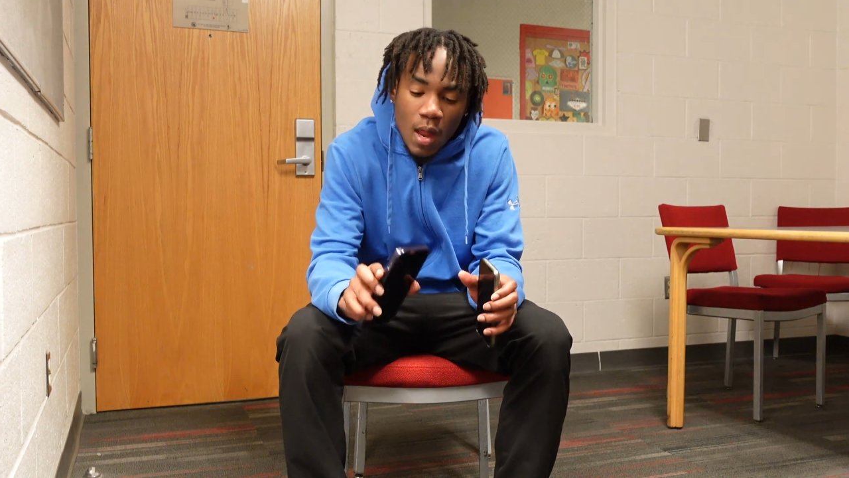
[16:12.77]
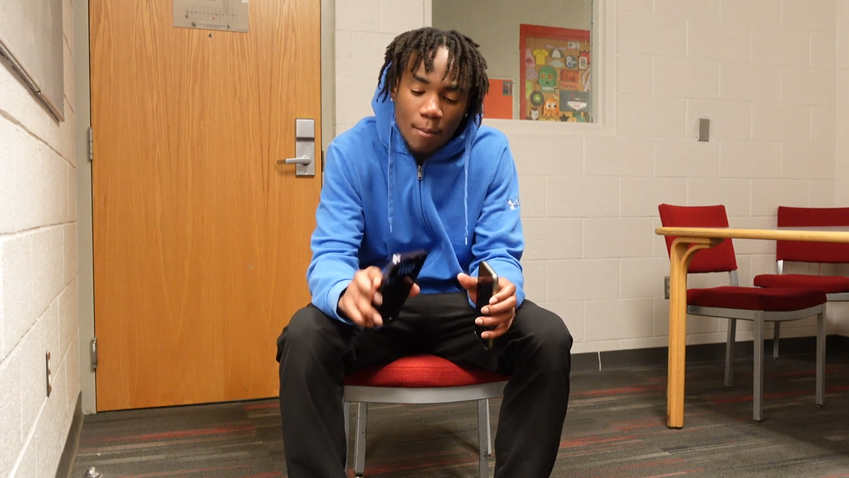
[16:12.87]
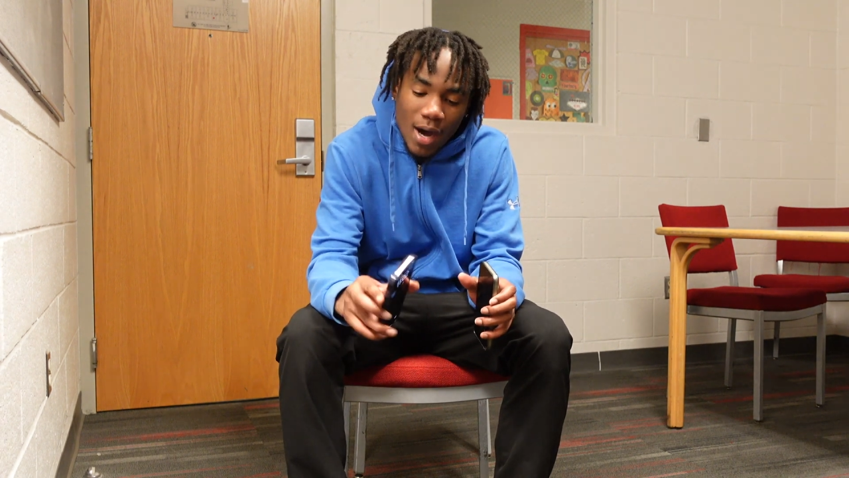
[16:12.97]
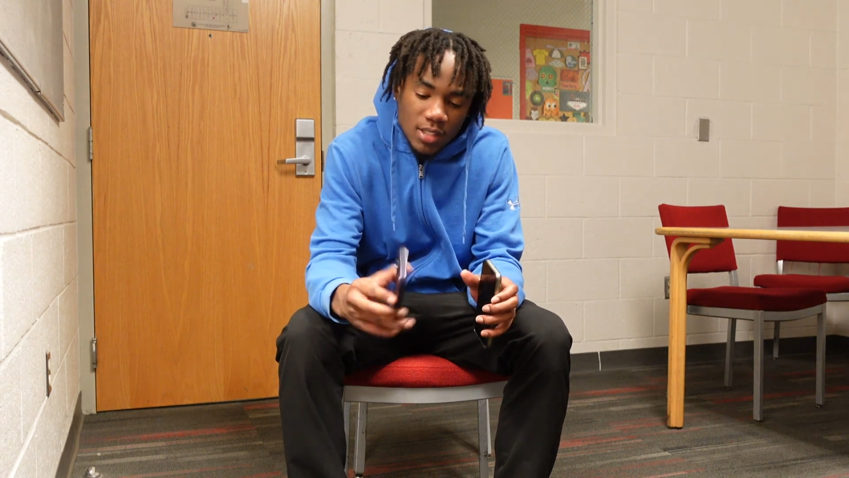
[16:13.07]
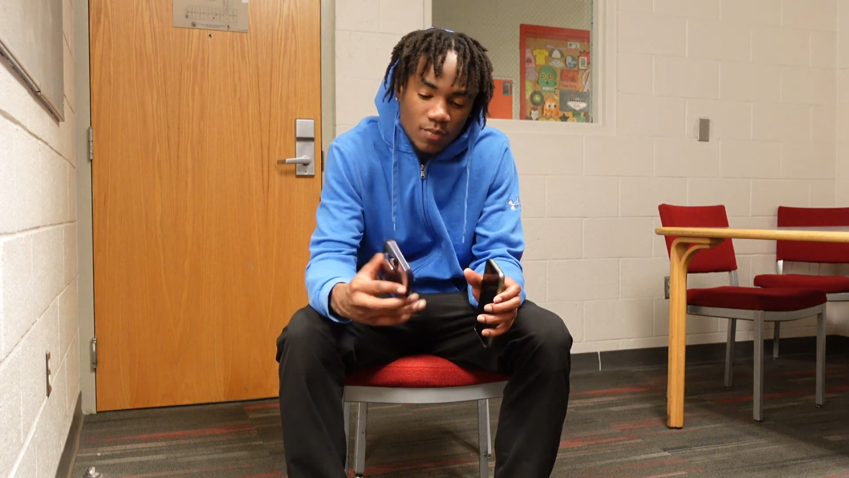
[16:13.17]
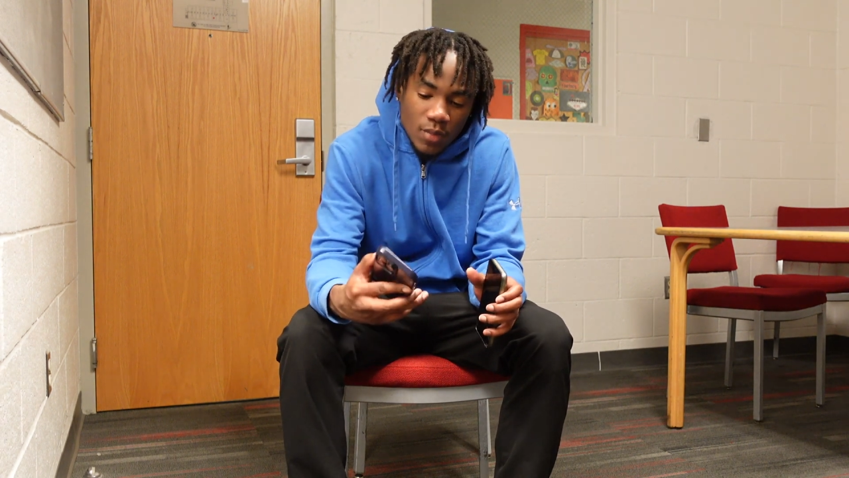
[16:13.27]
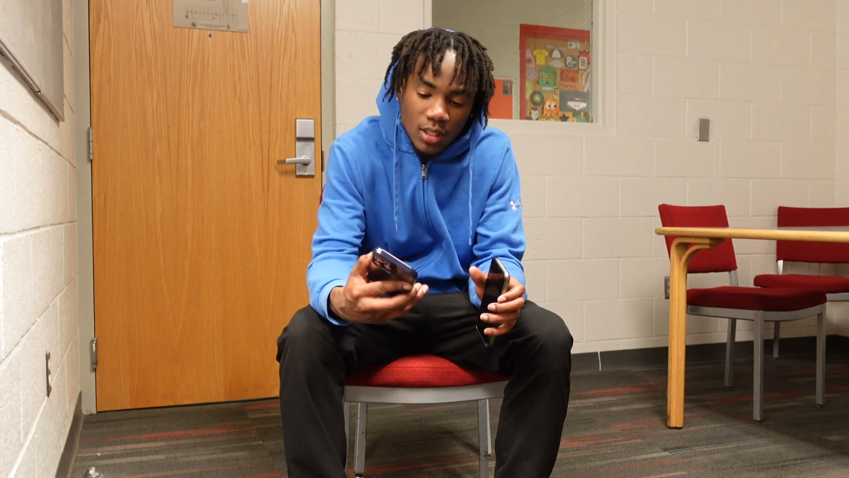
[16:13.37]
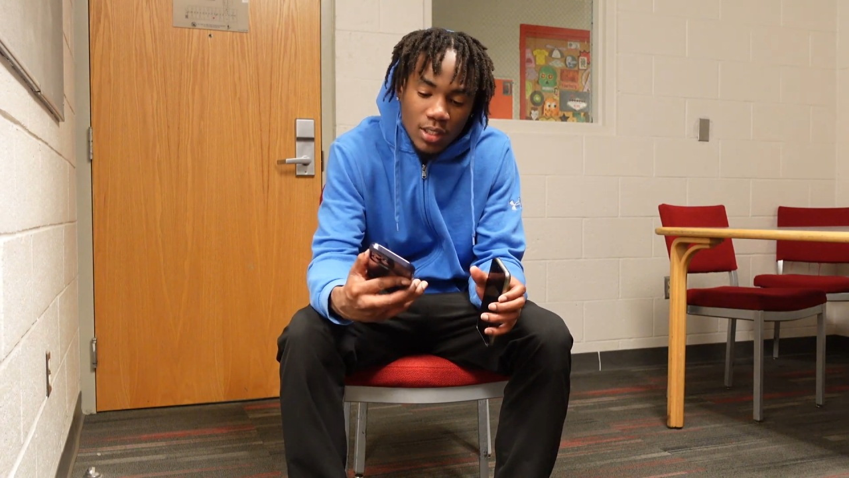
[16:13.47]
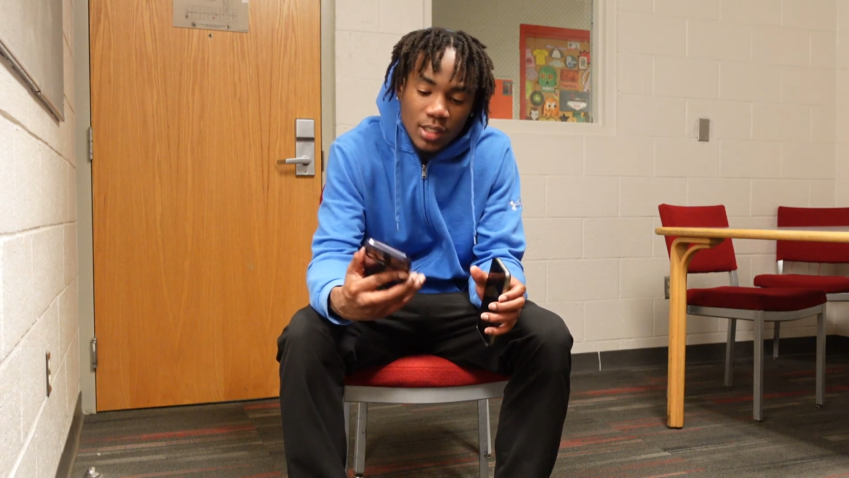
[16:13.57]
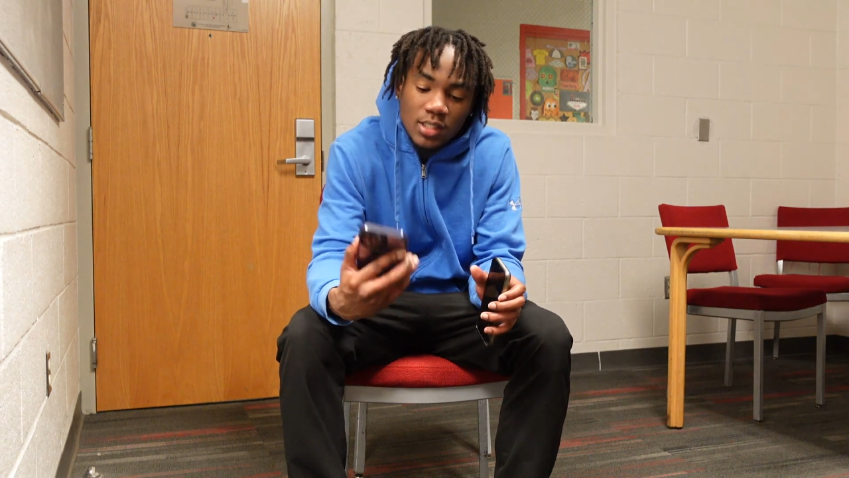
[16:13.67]

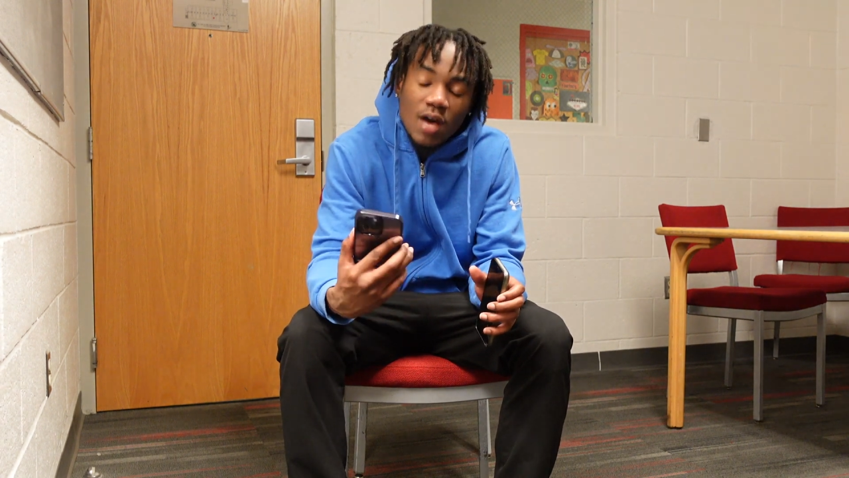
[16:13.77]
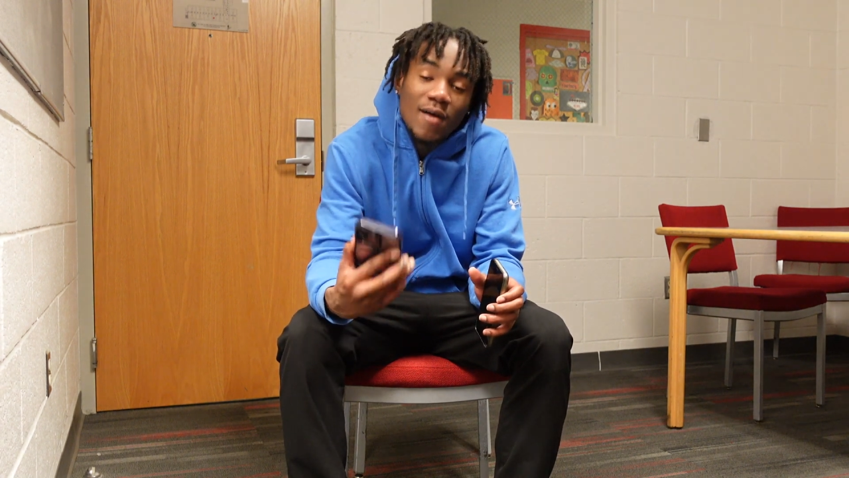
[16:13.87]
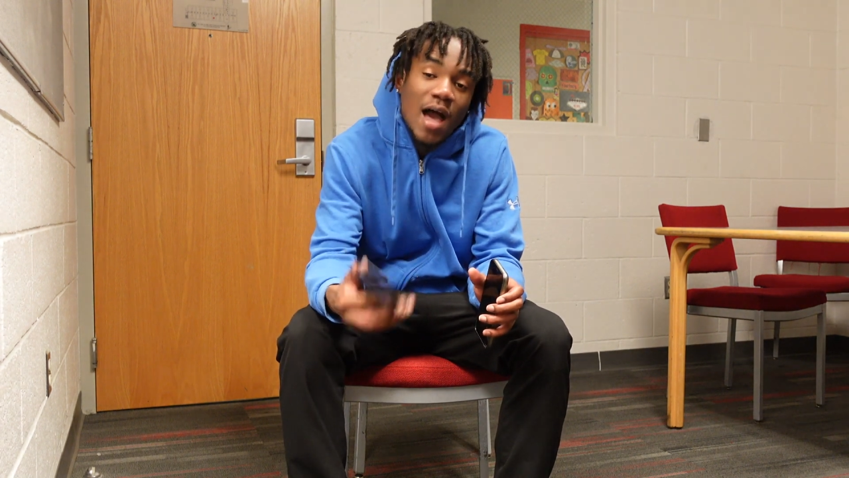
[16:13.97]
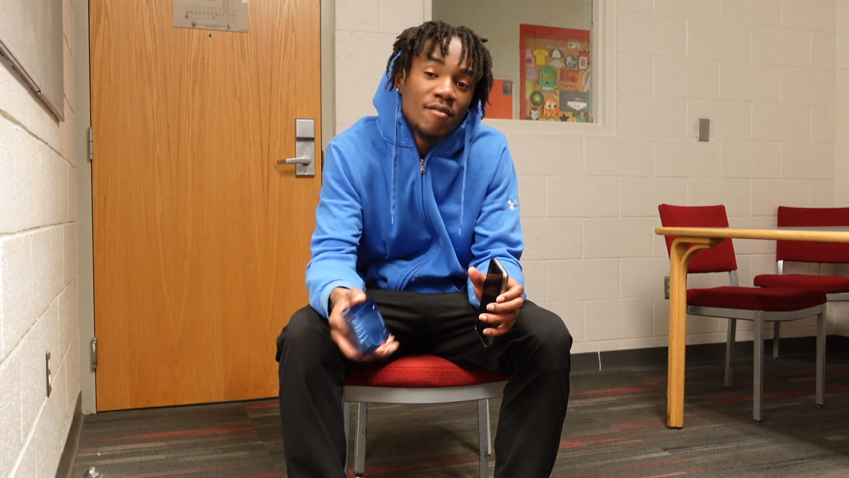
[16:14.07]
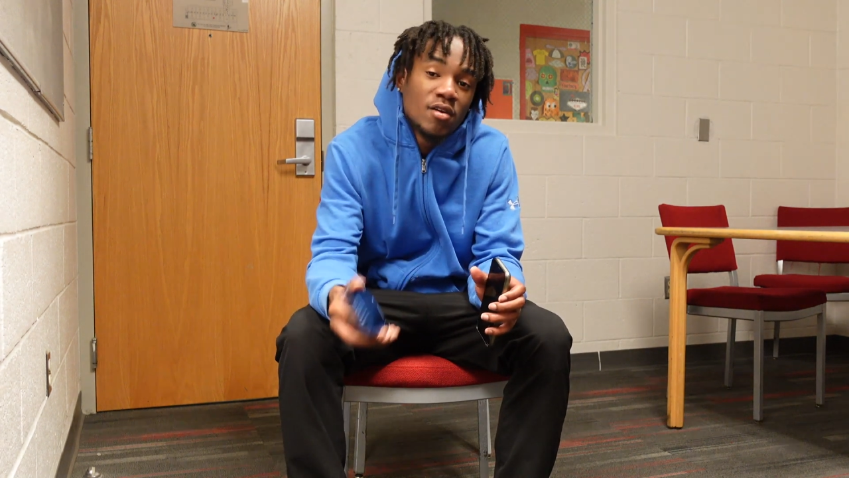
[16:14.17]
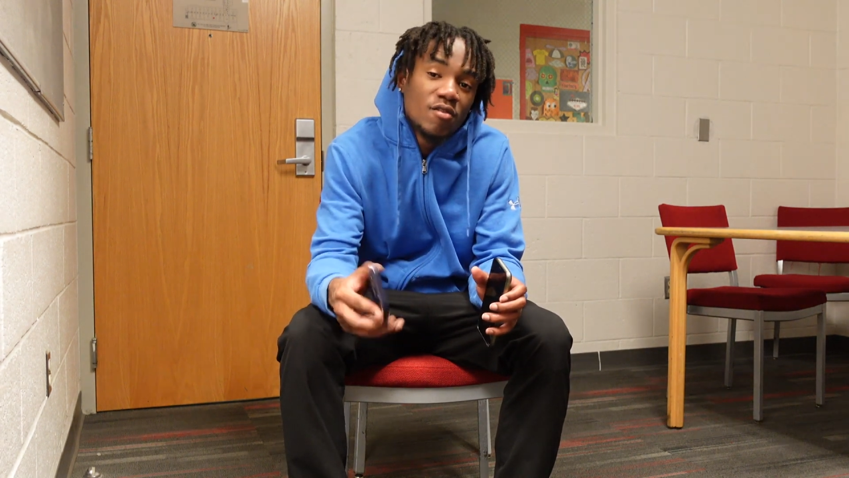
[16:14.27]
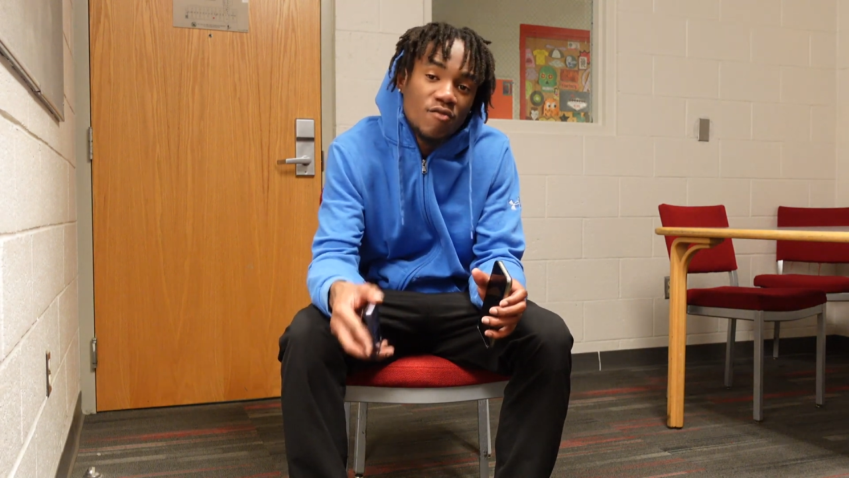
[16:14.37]
possibilities of having